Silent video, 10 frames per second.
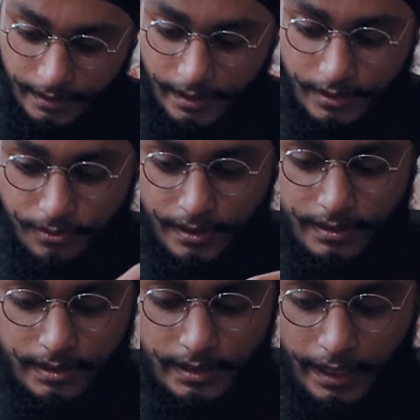As you can
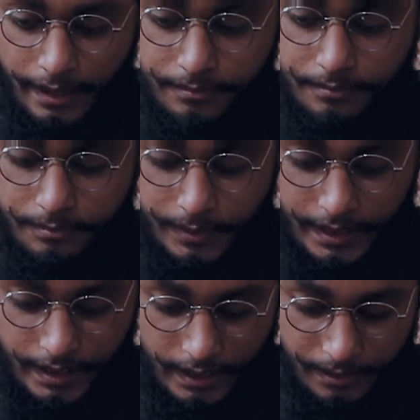see, I'm
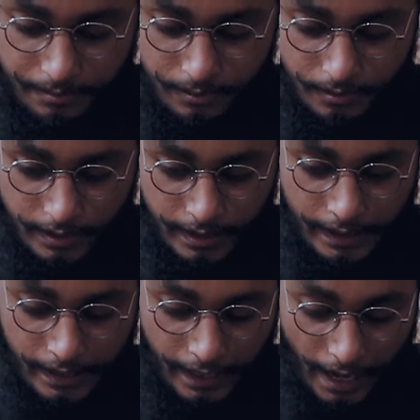picking up,
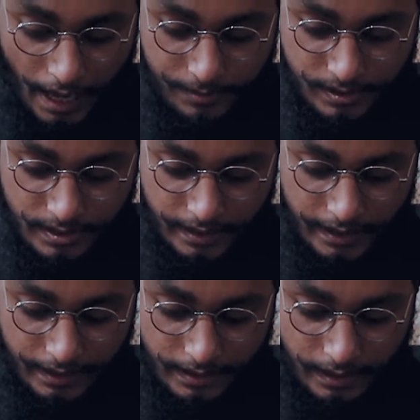and I must say
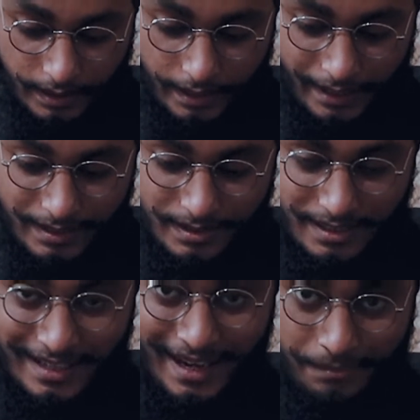that a nice
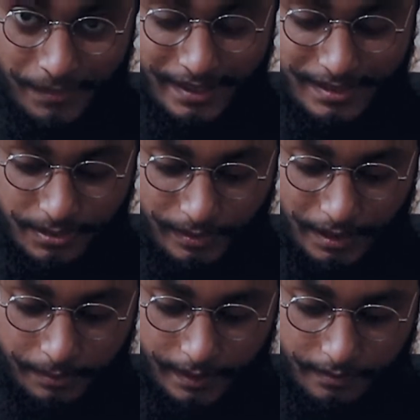crema is
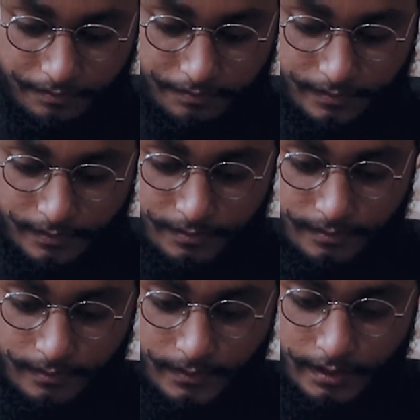developing
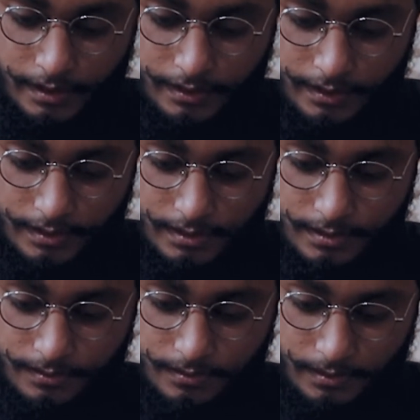in
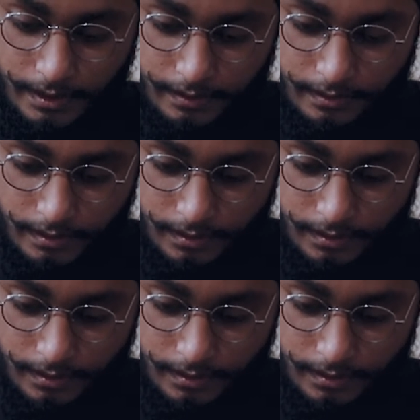this one.